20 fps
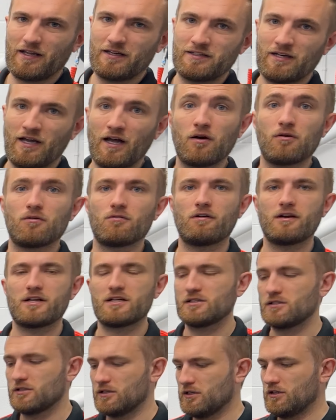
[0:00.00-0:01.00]
end now
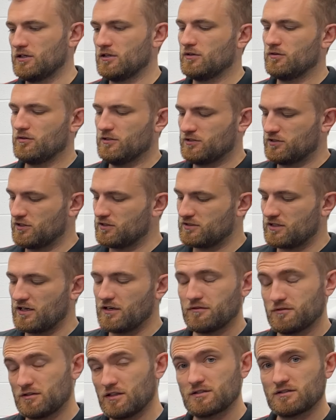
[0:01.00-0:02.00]
already. It just
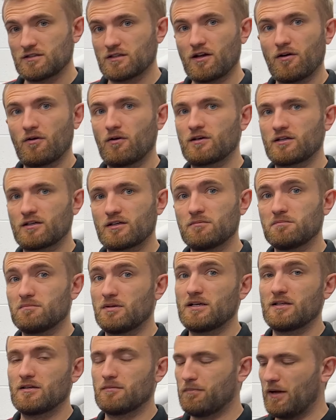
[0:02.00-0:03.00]
leaves this to go on and
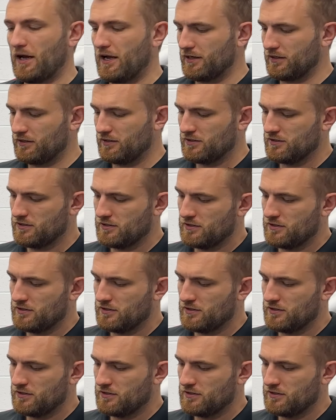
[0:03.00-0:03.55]
complete the pack,